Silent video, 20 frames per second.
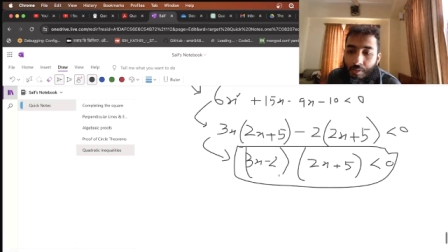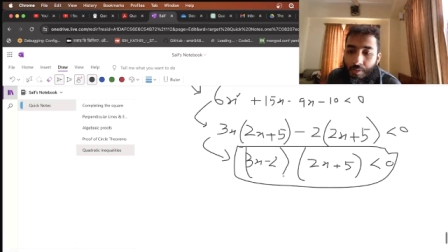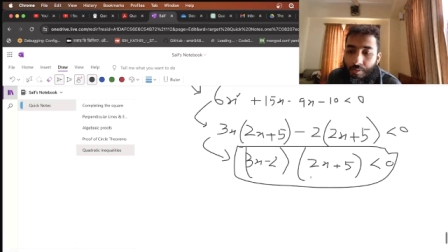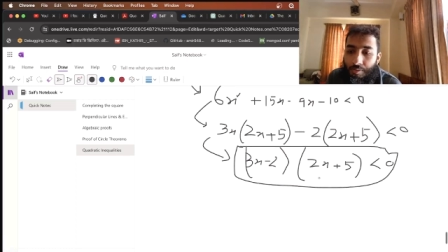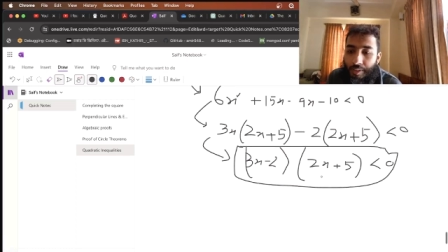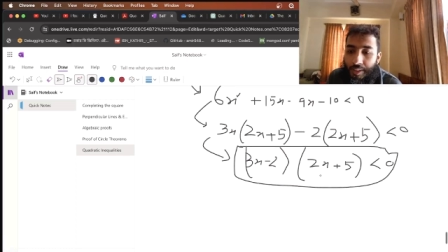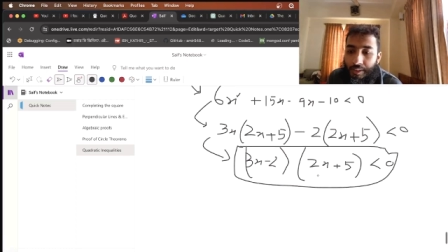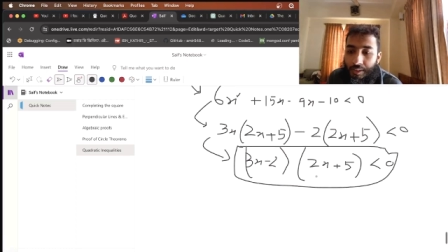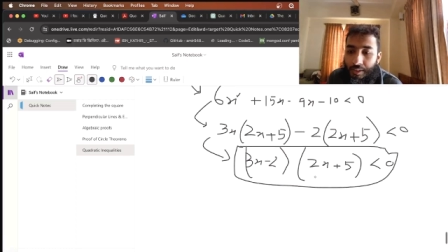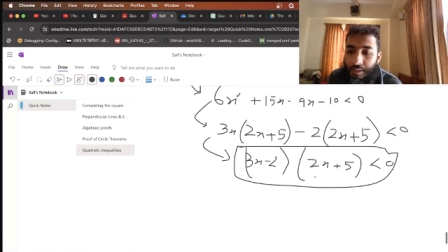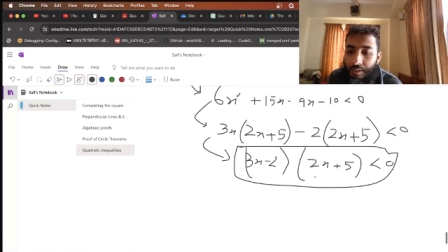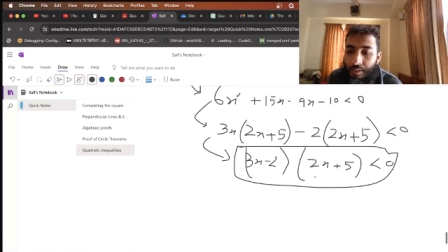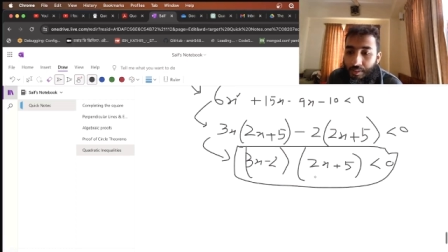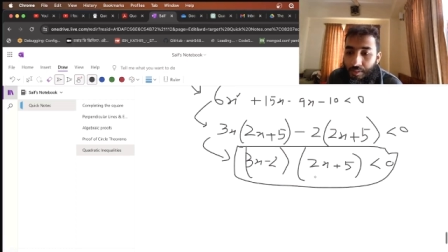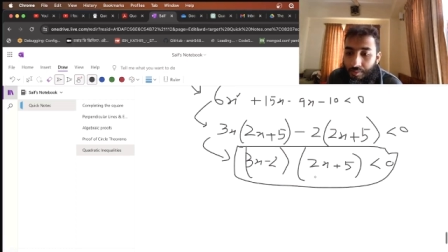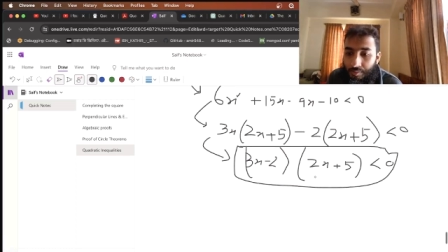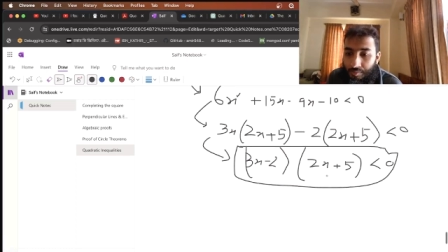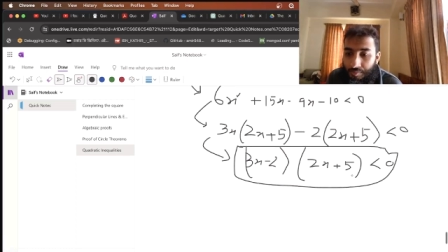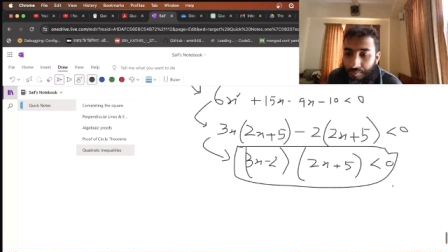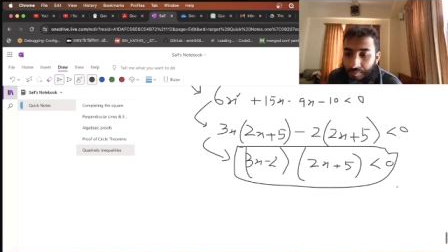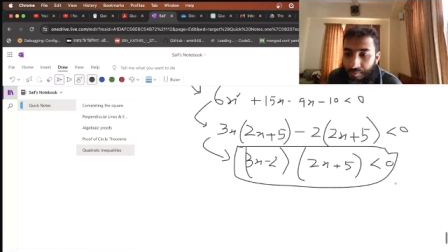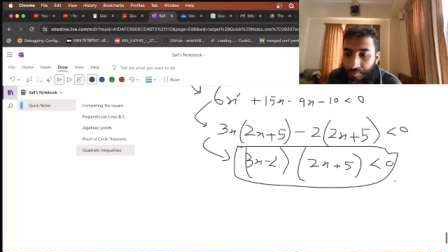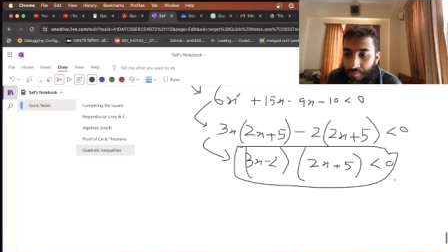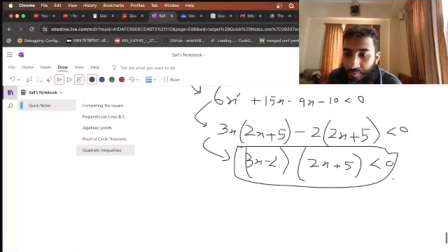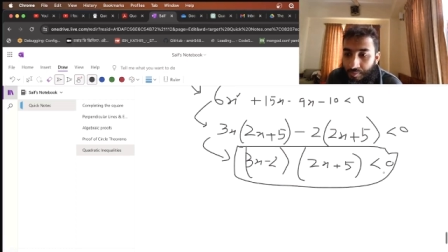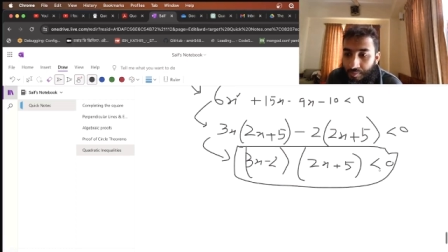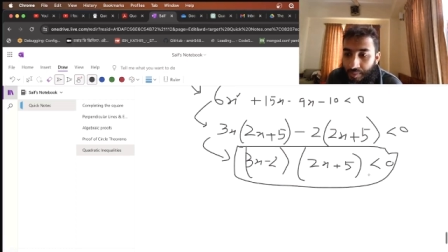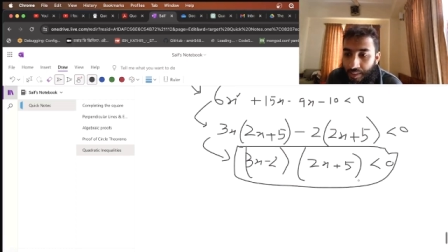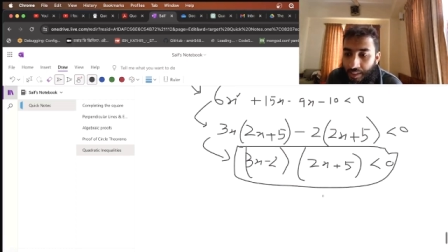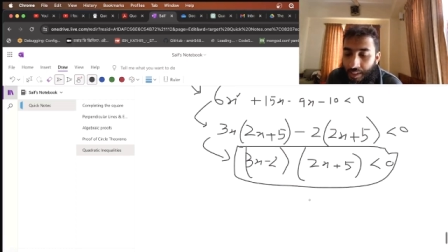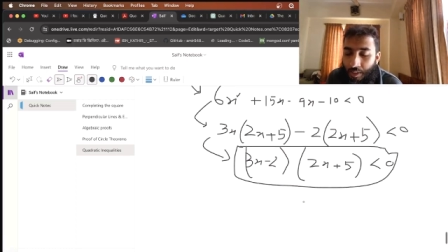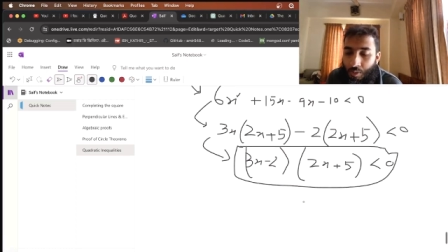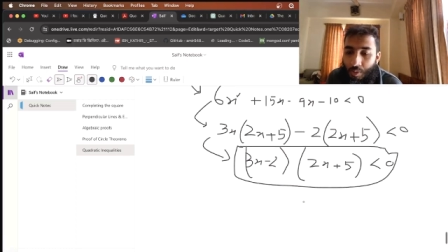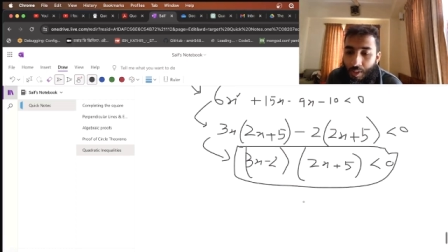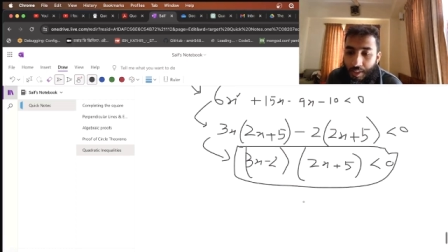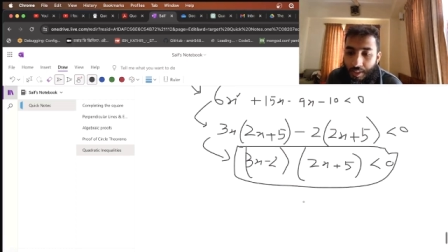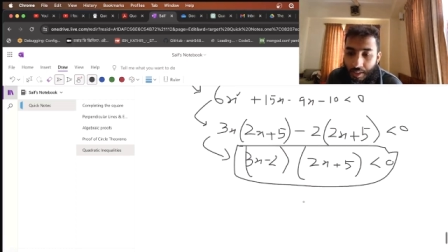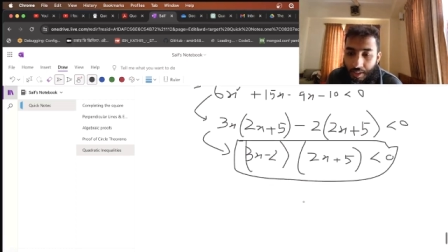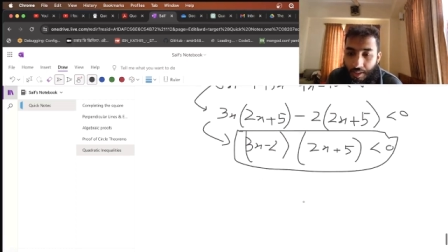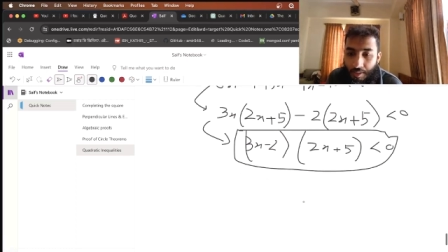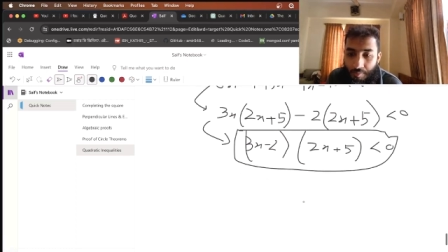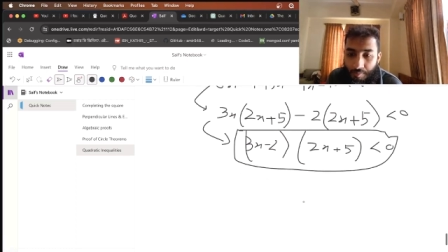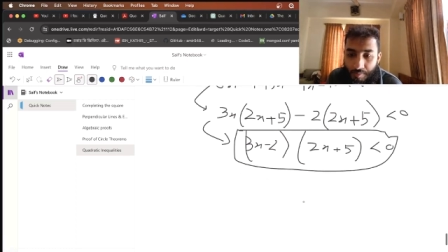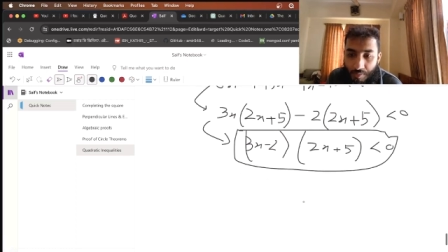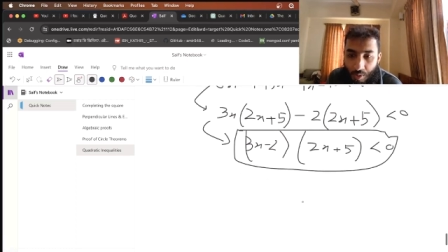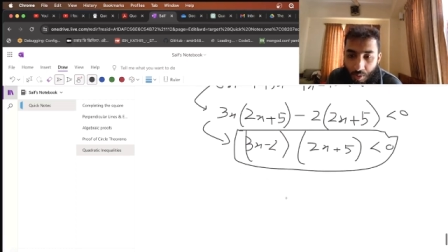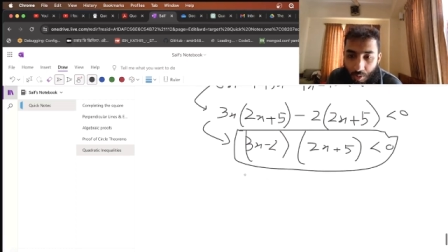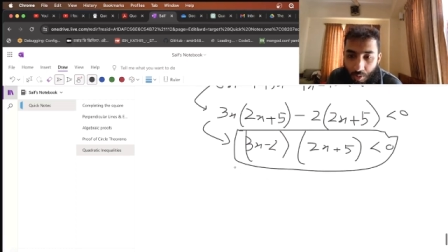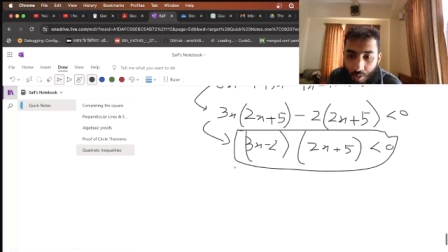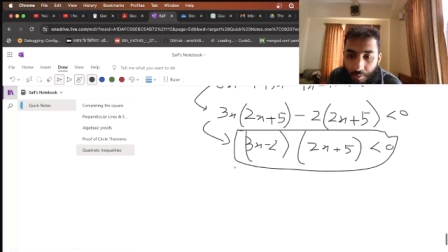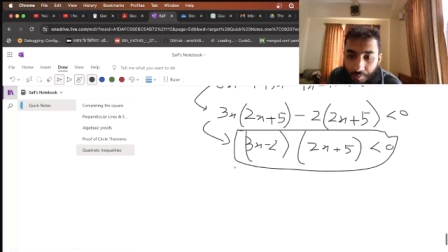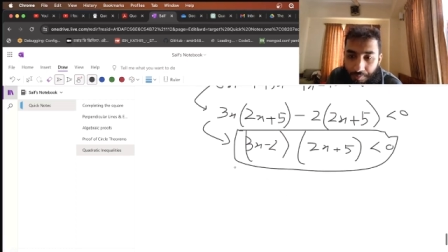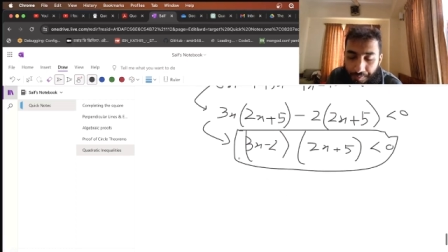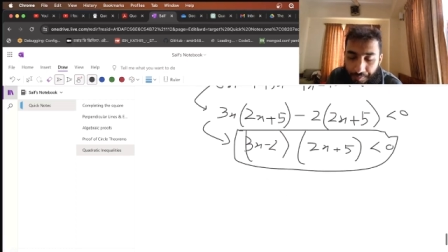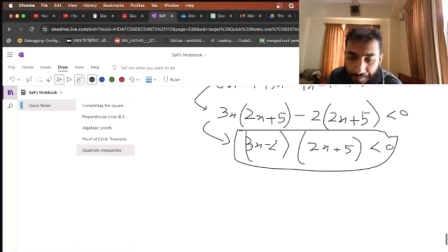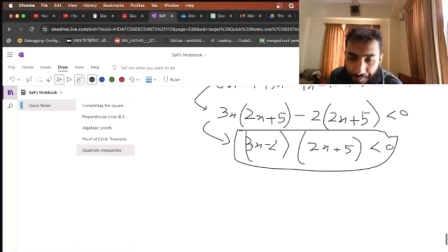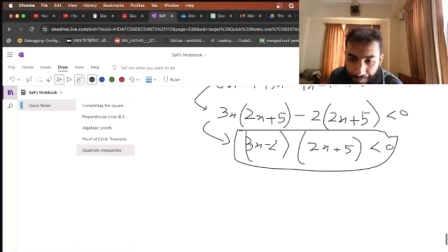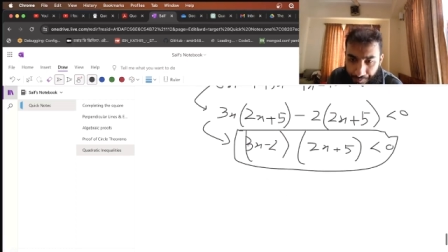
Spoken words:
factor inequality. So